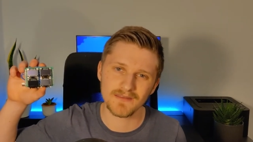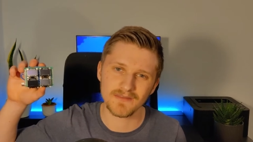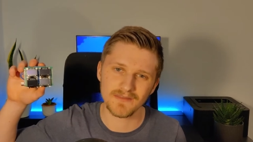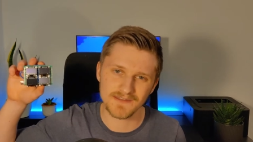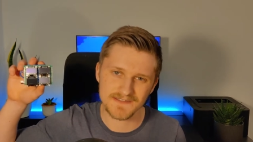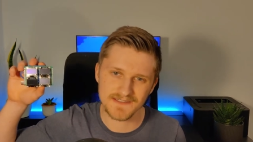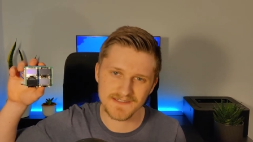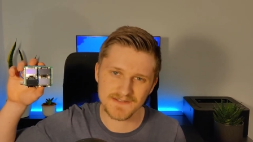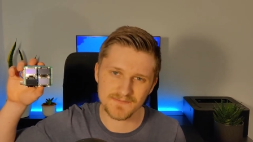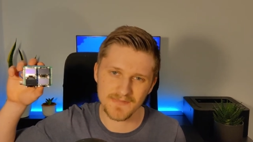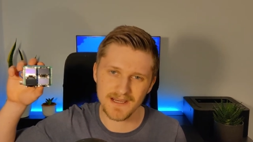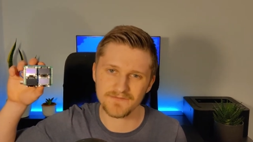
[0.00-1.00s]
This
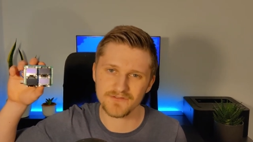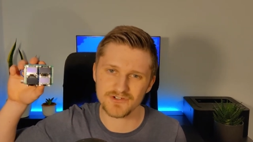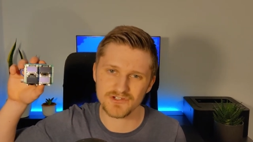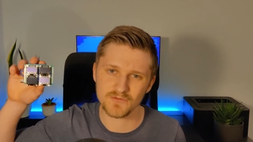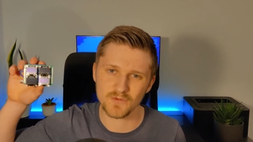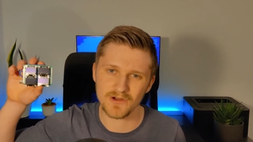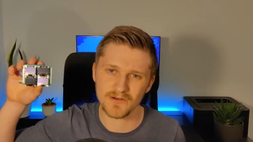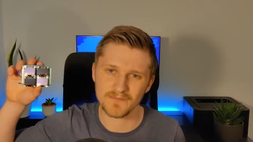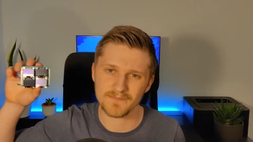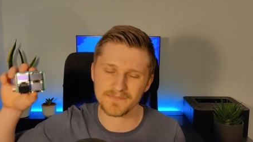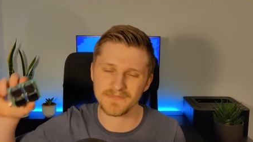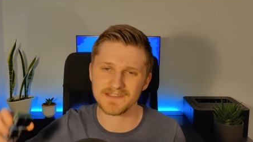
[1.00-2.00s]
is my version one.
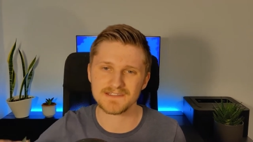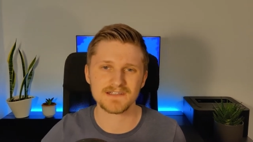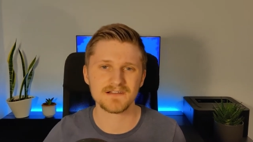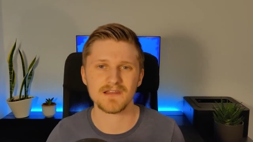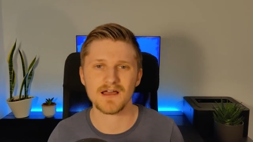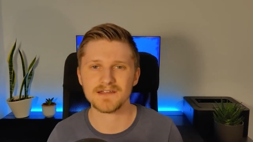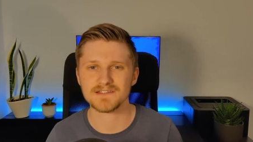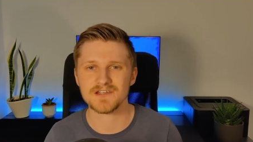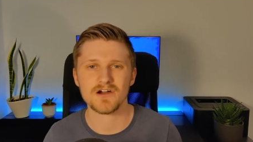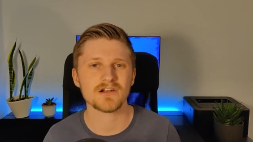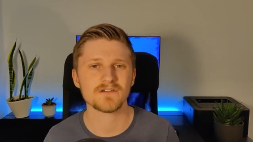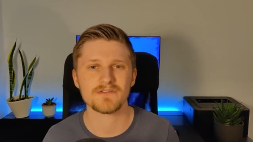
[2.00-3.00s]
There's still a
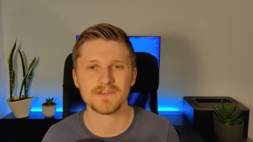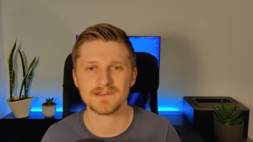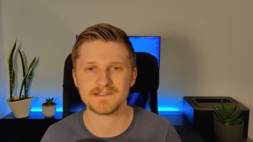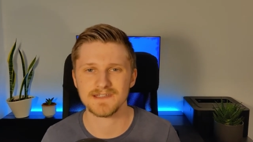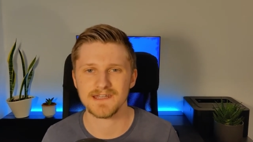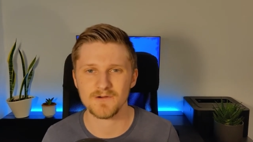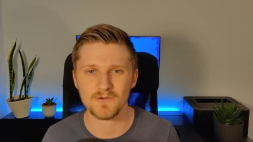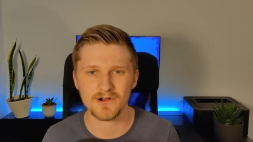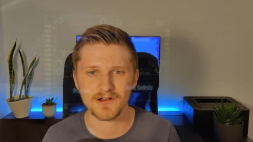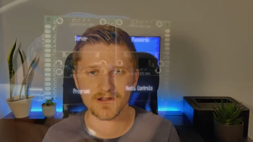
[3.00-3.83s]
ton of things that I want